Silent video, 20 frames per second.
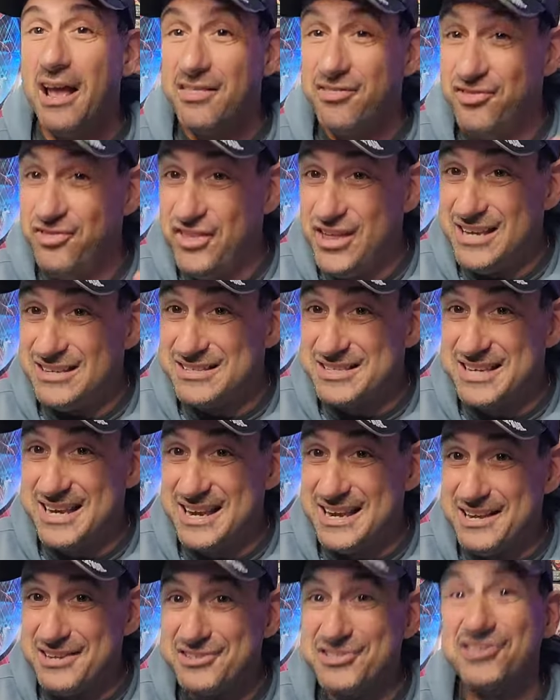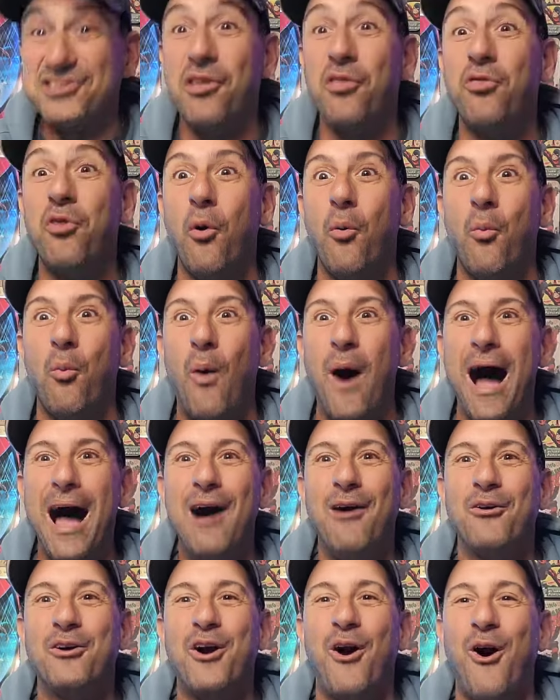This is the
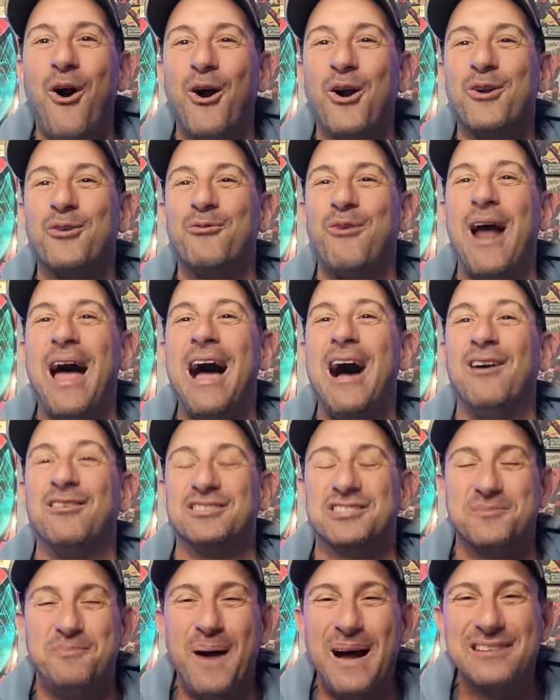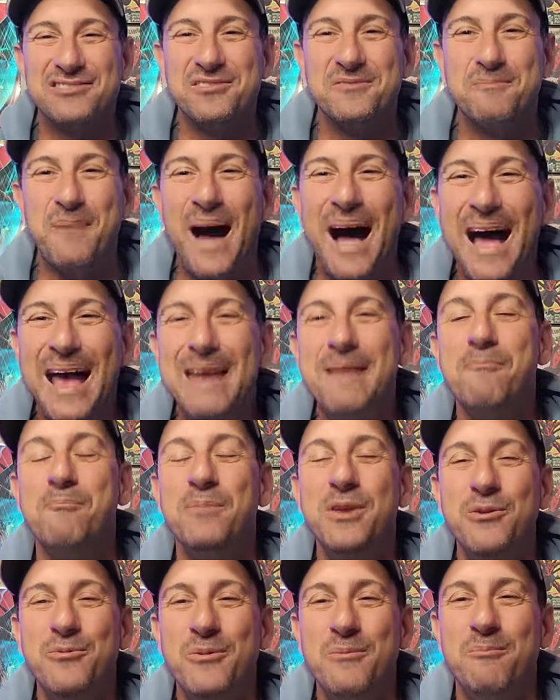Wildcard Round, sponsored by
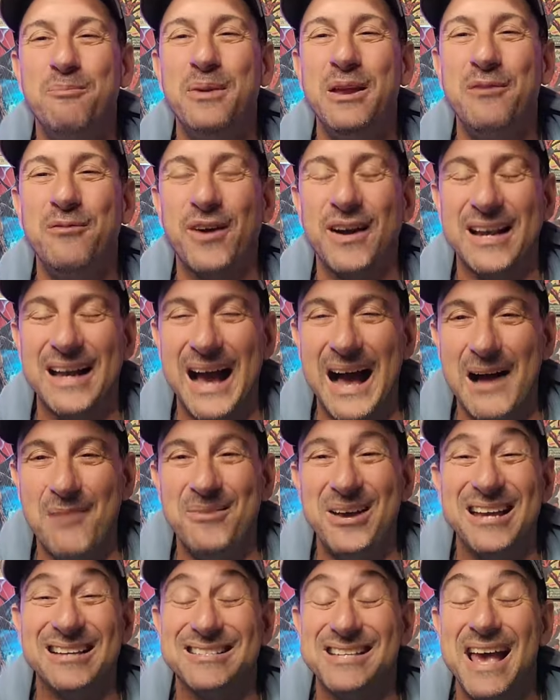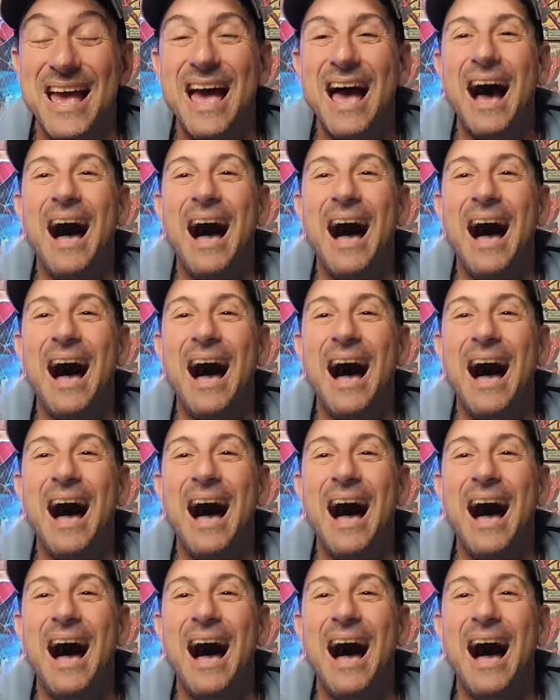Mutant Beaver Comics.